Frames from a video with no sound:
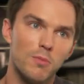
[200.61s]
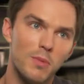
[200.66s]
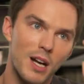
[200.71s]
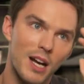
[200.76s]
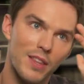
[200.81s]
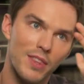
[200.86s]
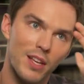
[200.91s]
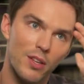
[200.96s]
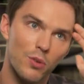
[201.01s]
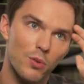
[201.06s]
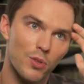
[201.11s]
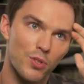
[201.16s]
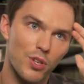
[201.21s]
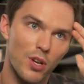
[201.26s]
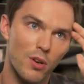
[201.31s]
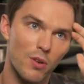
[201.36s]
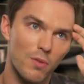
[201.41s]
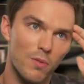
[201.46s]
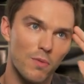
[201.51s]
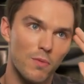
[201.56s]
And then
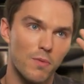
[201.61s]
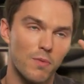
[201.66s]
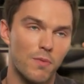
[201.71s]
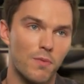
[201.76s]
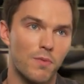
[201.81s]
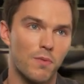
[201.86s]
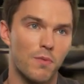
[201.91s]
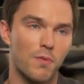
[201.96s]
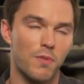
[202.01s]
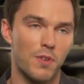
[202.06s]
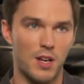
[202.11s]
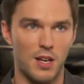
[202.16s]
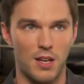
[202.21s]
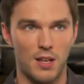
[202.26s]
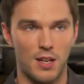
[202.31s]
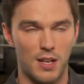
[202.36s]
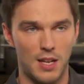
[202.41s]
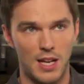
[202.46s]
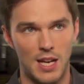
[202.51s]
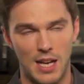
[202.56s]
also for
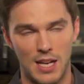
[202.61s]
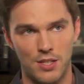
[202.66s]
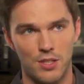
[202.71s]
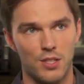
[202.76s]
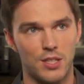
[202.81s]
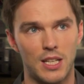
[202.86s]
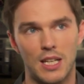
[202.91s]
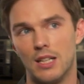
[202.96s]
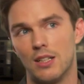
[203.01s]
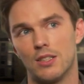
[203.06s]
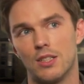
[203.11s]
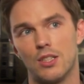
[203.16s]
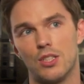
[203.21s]
Anya's character,